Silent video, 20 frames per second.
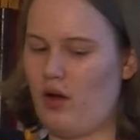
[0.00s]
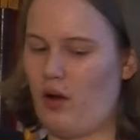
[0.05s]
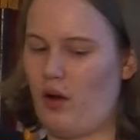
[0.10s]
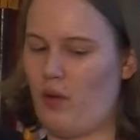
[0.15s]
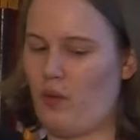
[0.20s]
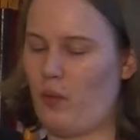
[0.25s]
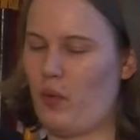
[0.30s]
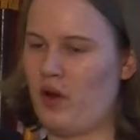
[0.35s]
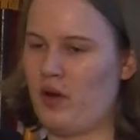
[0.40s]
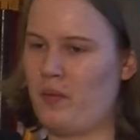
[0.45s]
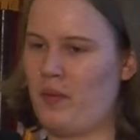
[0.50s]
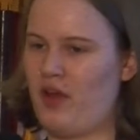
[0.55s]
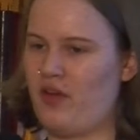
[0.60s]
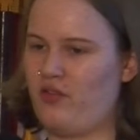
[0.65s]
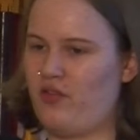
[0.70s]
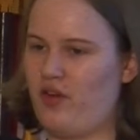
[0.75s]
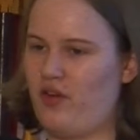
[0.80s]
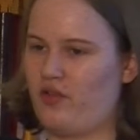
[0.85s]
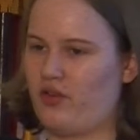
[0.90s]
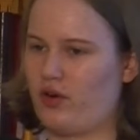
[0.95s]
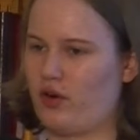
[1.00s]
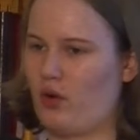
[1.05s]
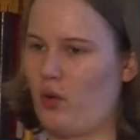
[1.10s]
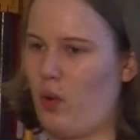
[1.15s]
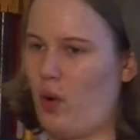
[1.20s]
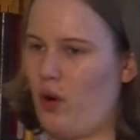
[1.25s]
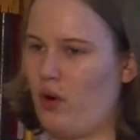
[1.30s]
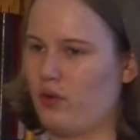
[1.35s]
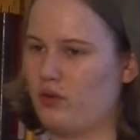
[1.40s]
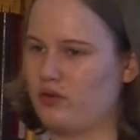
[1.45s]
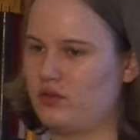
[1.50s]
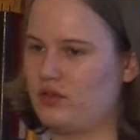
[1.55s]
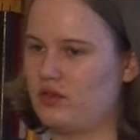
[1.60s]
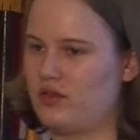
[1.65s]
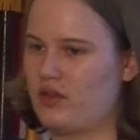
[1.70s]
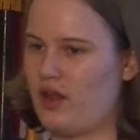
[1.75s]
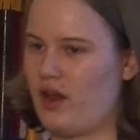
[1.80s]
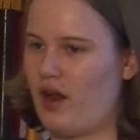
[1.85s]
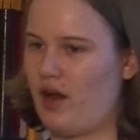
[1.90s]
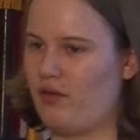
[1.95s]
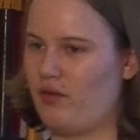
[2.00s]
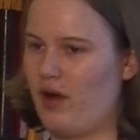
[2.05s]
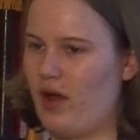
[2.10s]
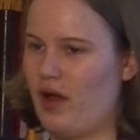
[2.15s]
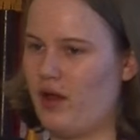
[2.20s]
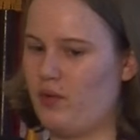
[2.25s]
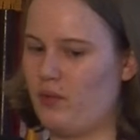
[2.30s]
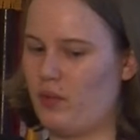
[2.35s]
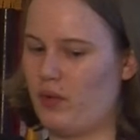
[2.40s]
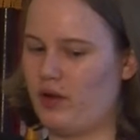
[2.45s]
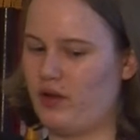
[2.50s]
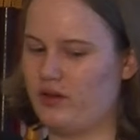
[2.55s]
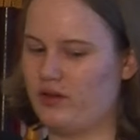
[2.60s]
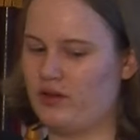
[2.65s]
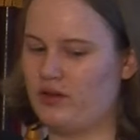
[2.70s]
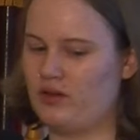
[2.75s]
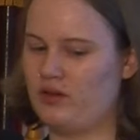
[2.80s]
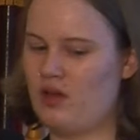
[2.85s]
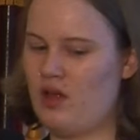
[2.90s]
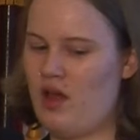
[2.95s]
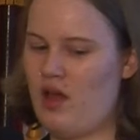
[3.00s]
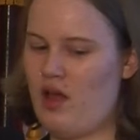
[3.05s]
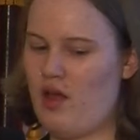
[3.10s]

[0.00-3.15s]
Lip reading: One of my favorite quotes that I read was,